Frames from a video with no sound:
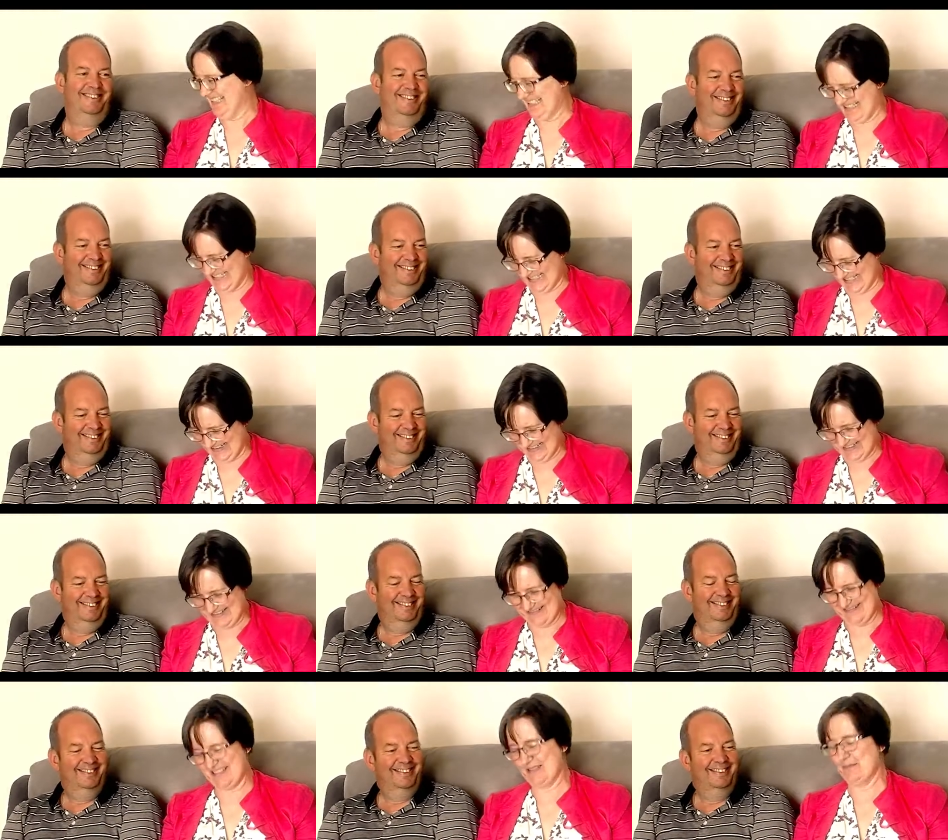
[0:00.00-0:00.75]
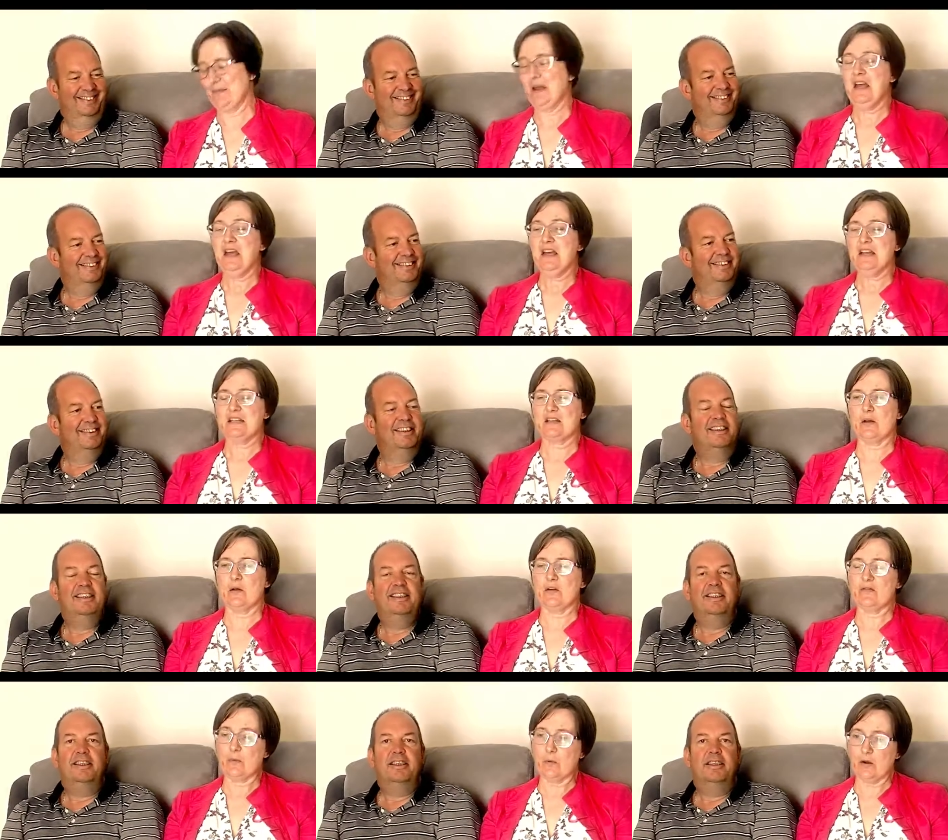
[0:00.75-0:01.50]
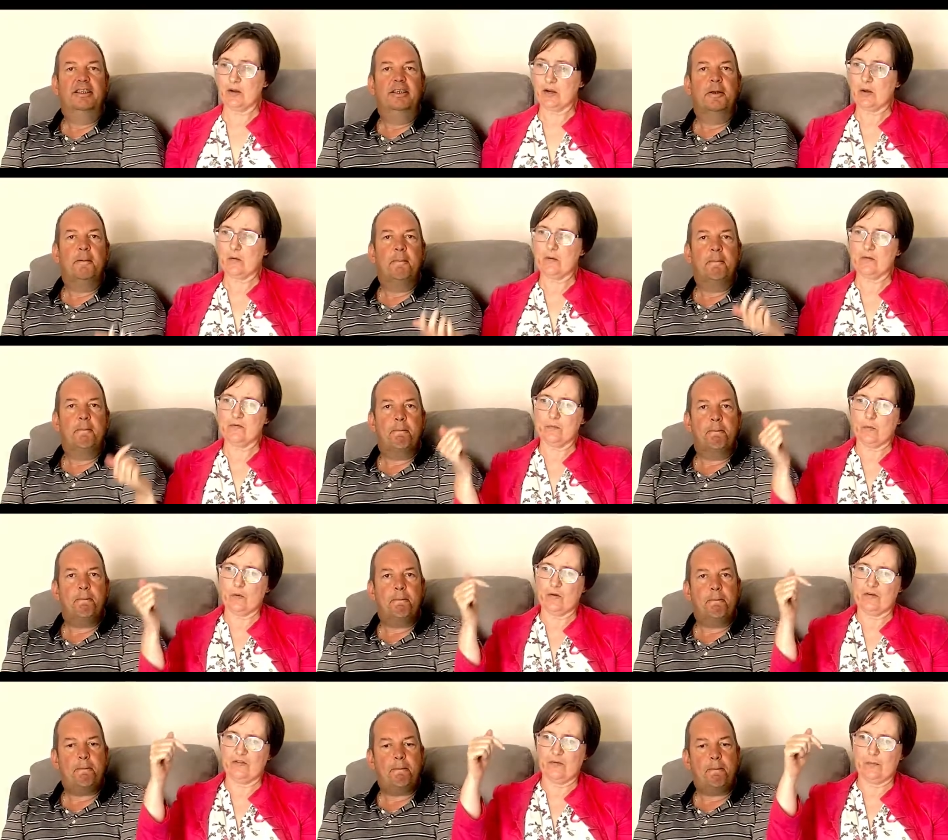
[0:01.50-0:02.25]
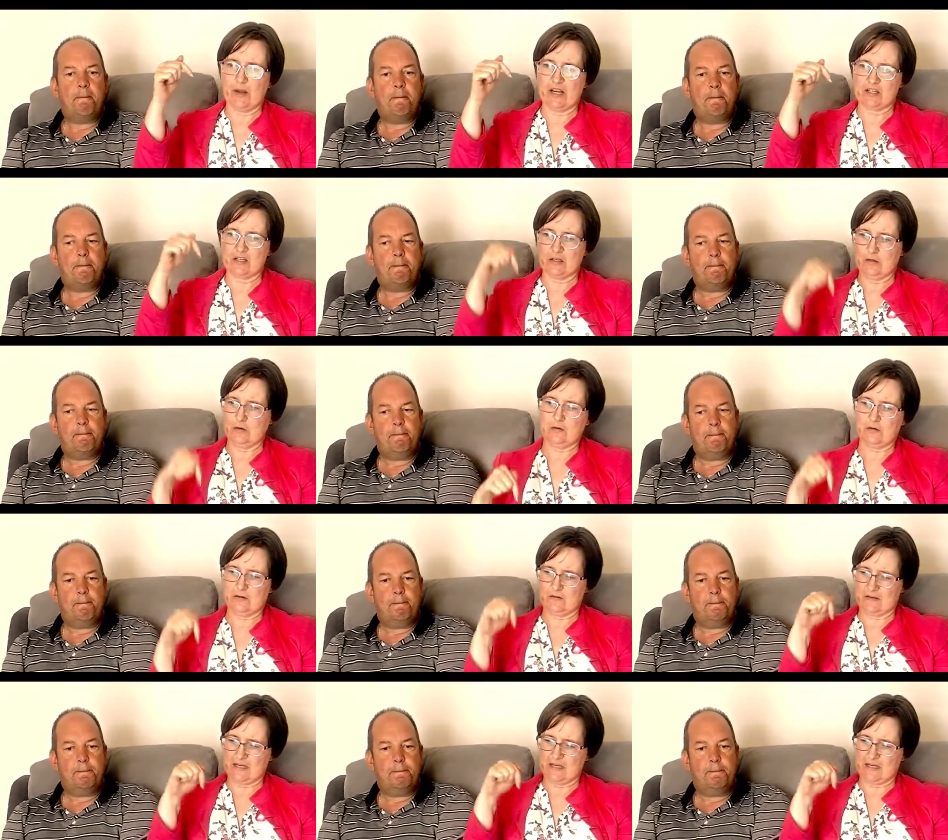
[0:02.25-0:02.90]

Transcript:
Speaker 1: so it's awesome. So if you want to know more information, look